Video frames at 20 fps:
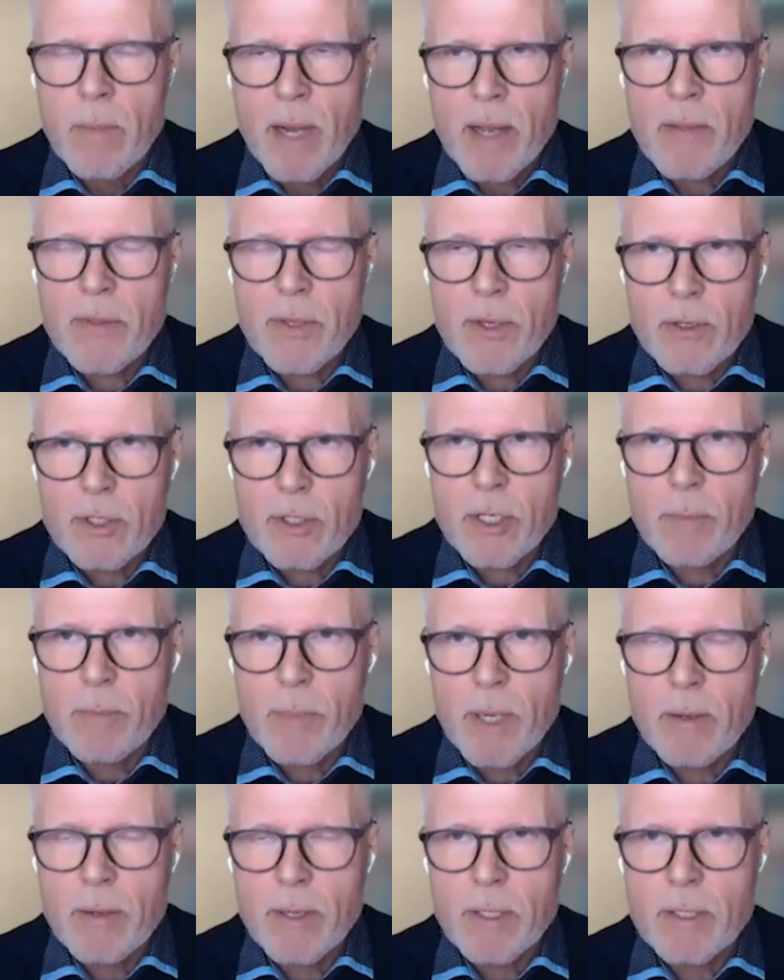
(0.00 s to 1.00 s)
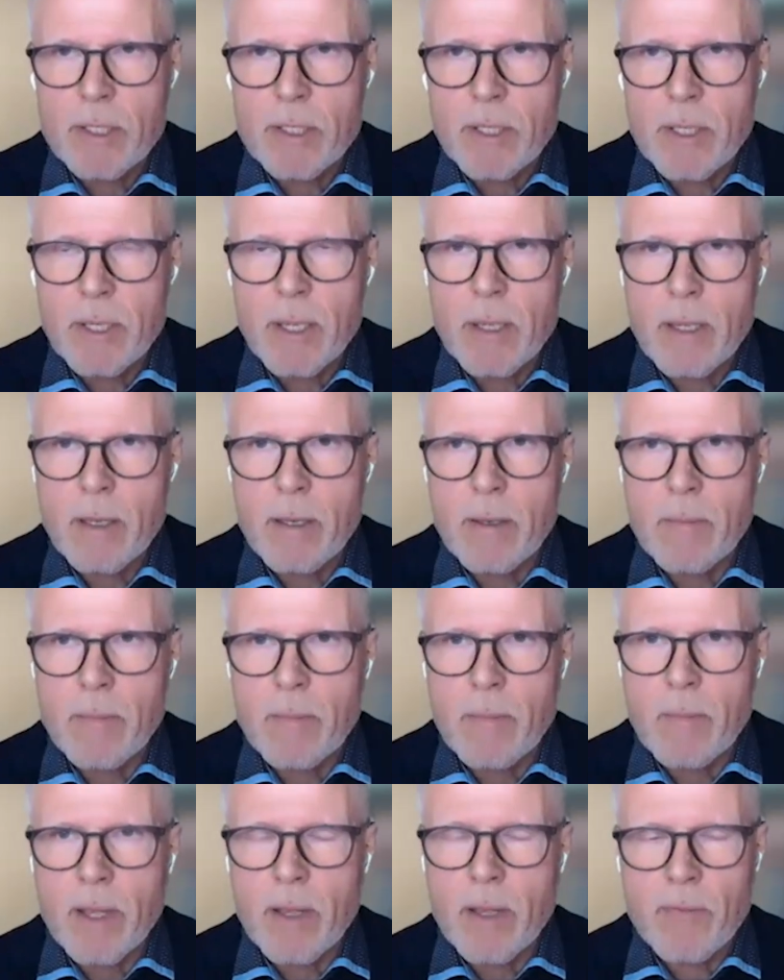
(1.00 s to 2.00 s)
My thoughts about it,
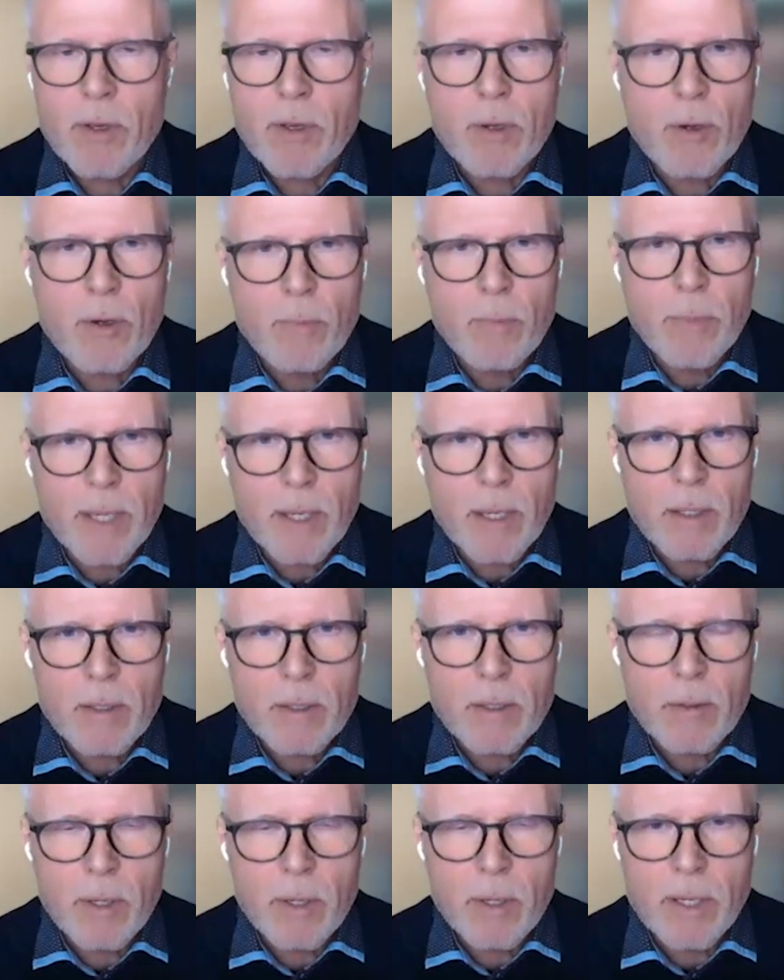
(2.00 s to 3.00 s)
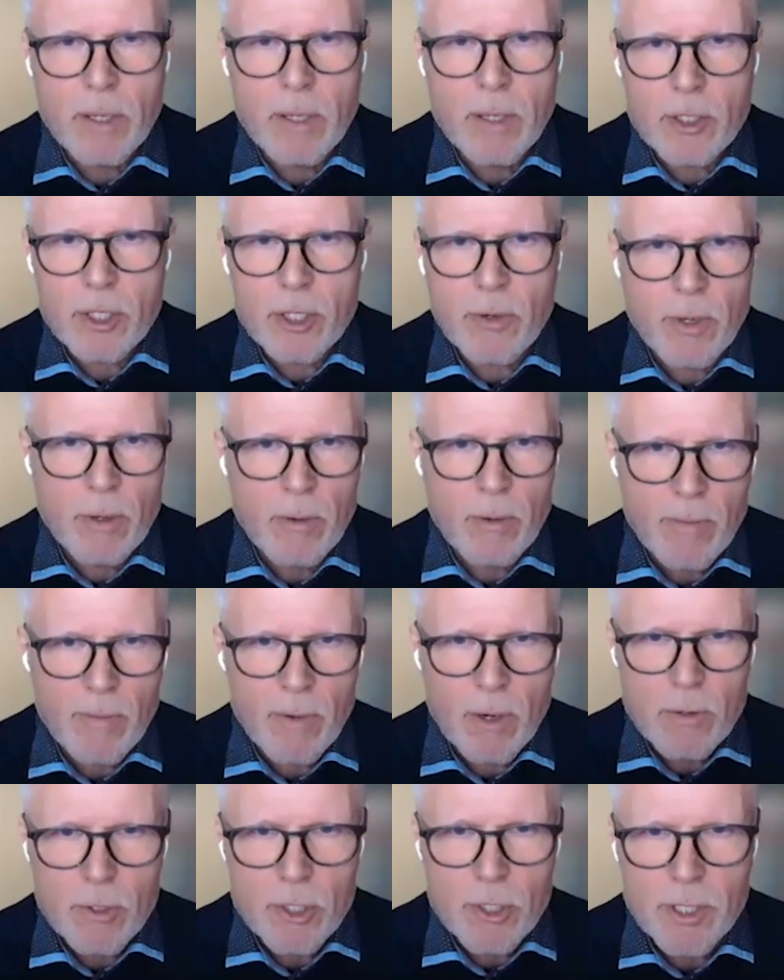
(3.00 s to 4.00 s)
if you go back to the Industrial
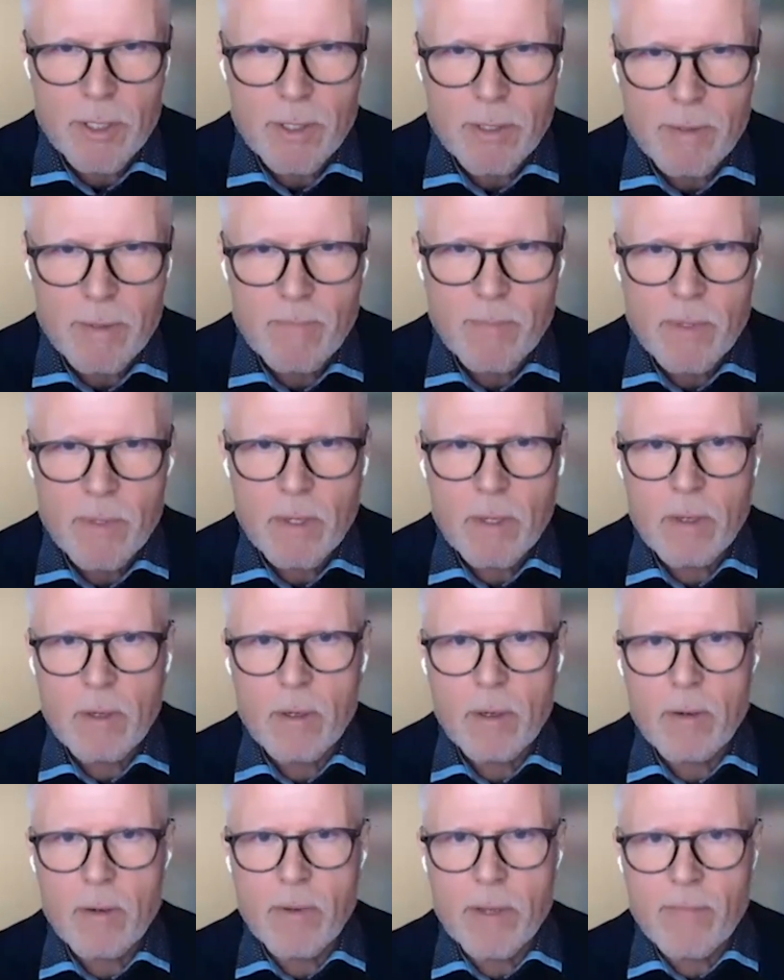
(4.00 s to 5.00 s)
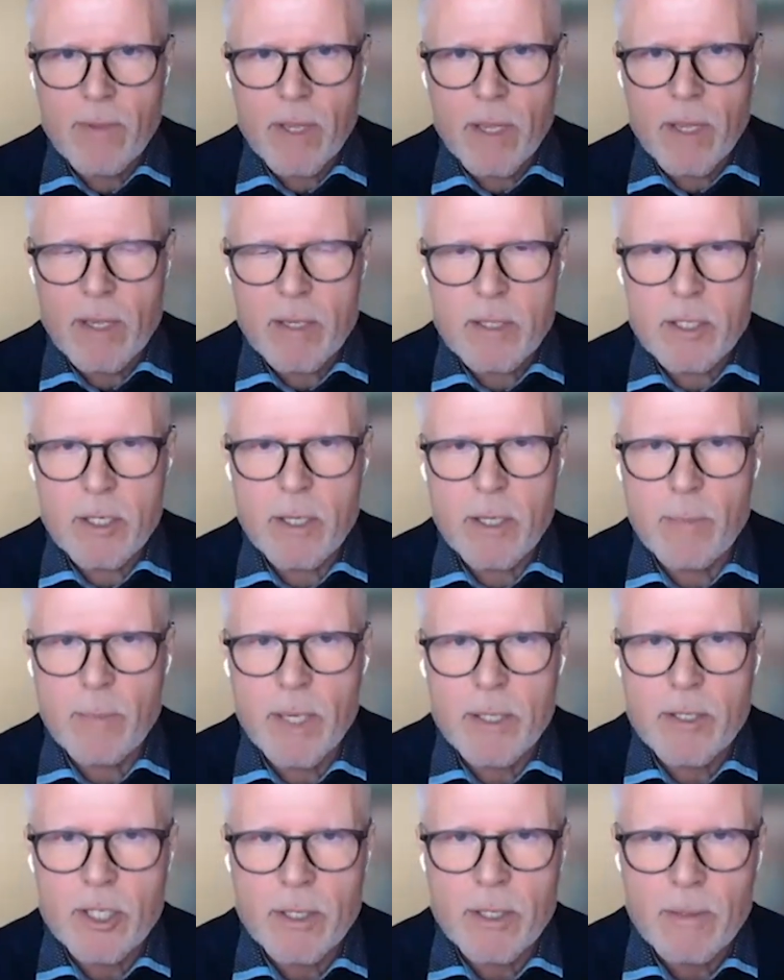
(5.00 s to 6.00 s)
Revolution, when we had the steam
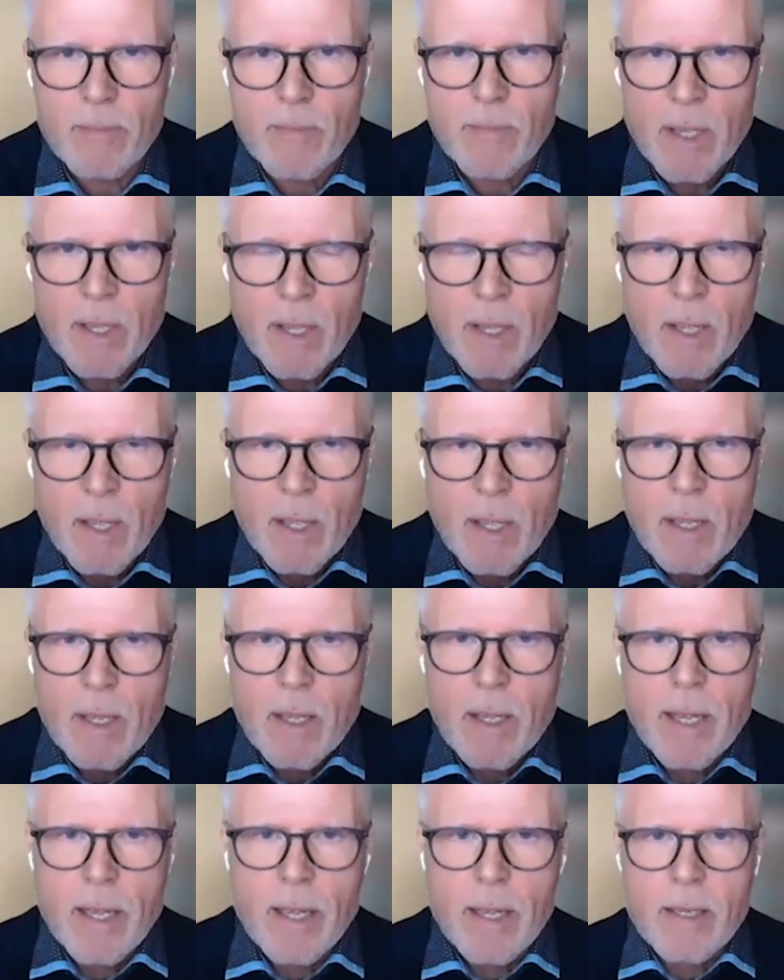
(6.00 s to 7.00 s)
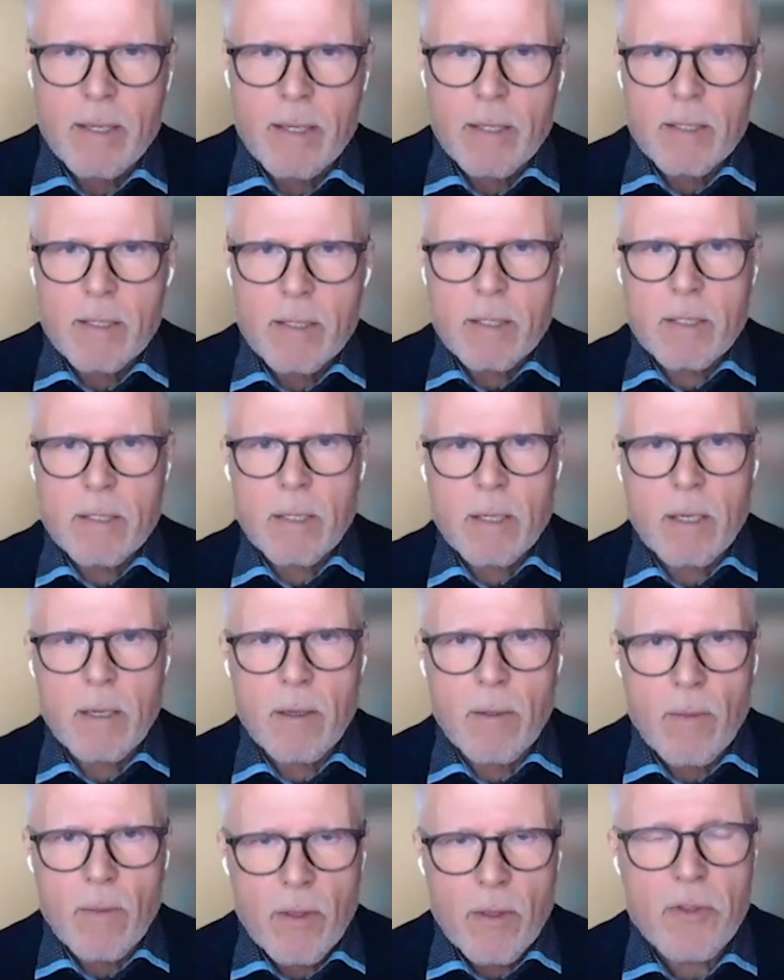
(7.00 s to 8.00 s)
engine and
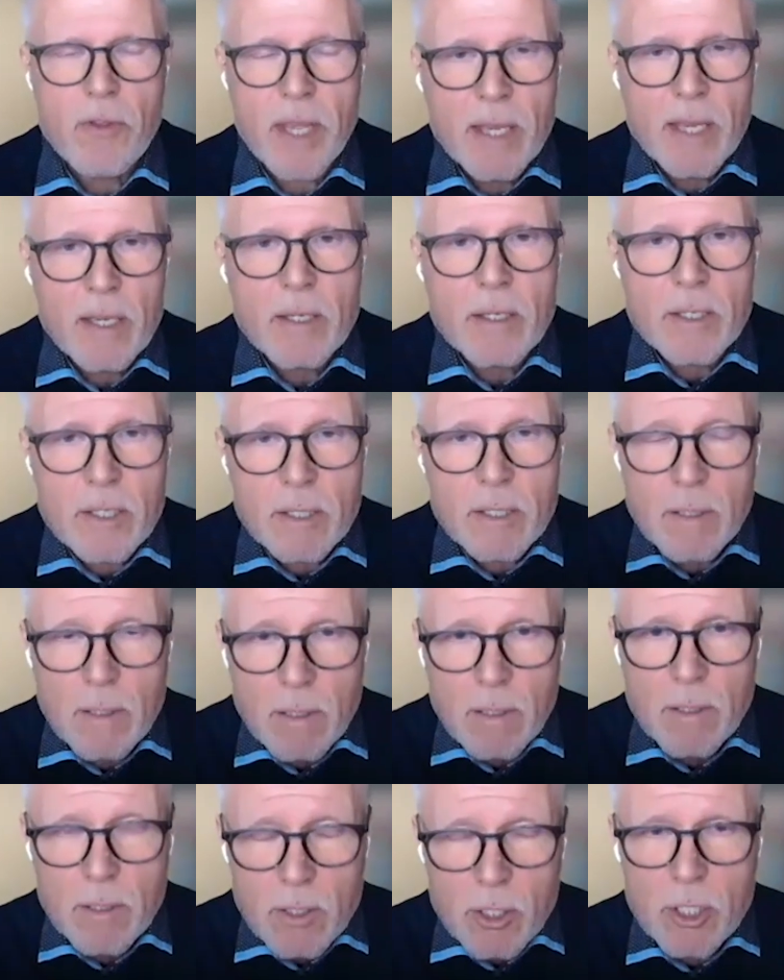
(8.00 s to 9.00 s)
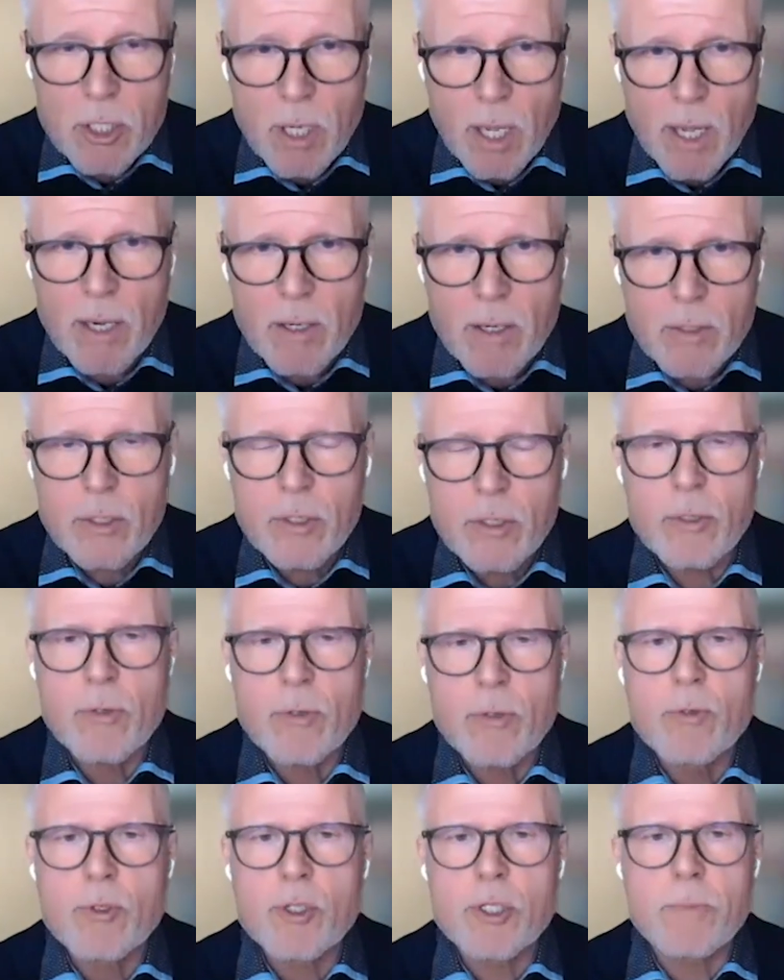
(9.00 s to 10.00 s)
things started
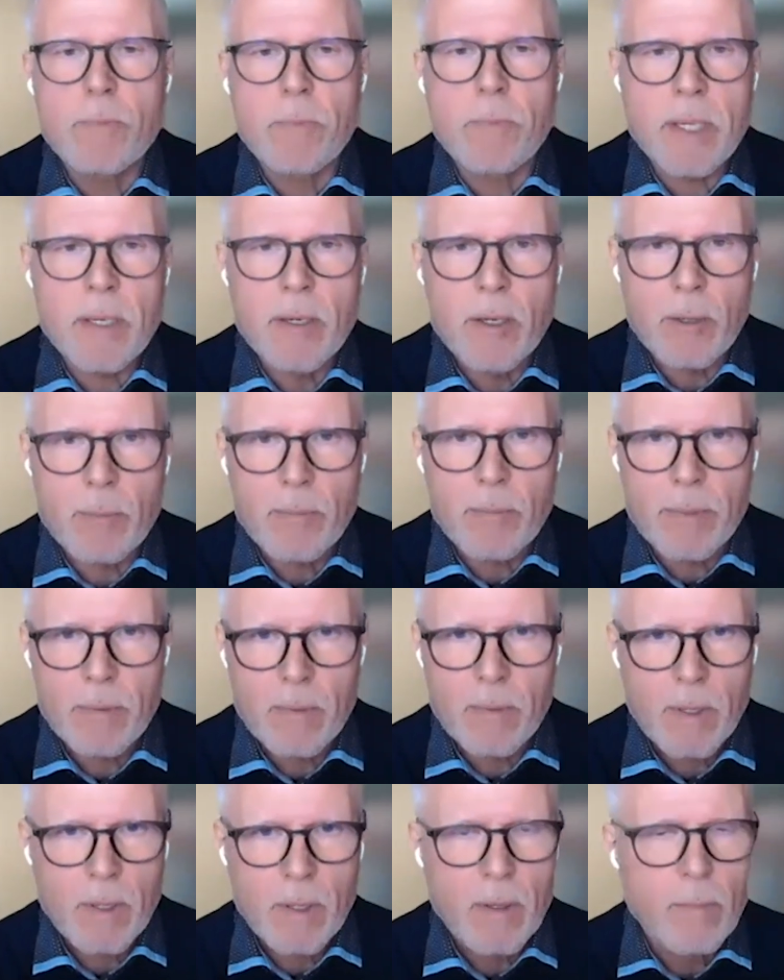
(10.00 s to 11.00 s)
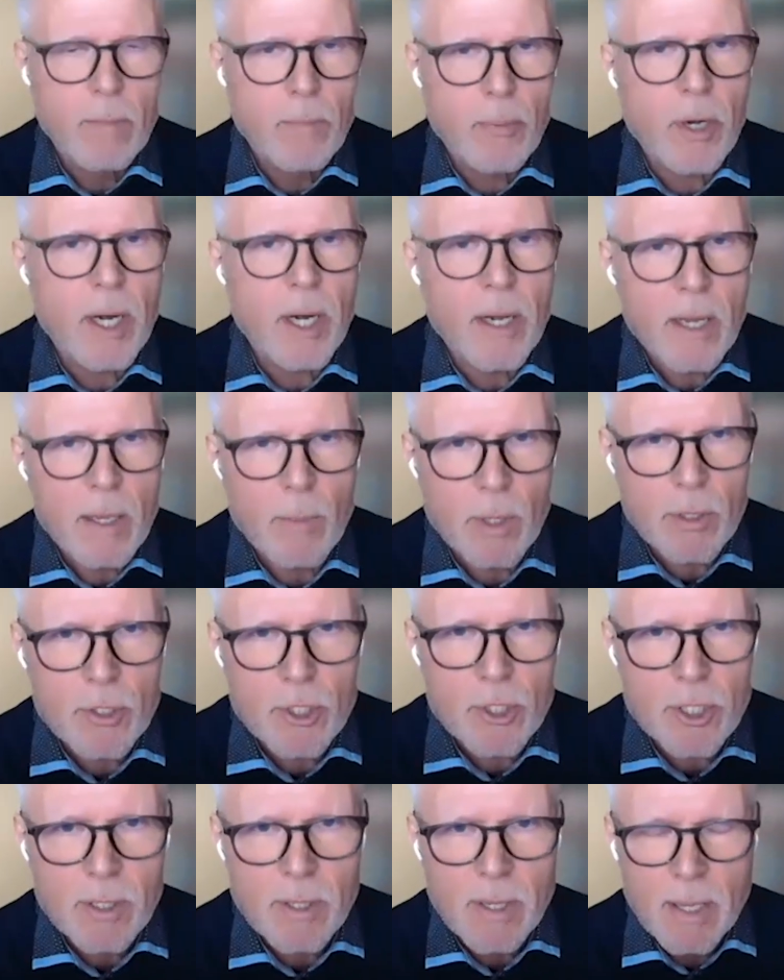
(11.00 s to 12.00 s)
to speed up pretty
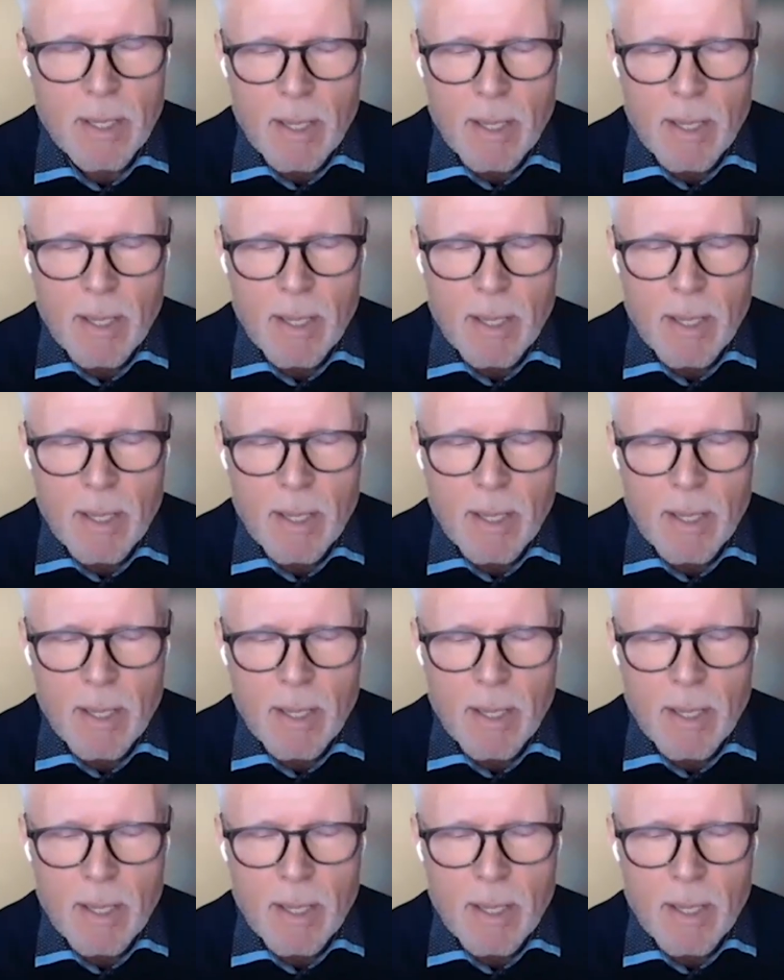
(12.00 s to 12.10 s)
much.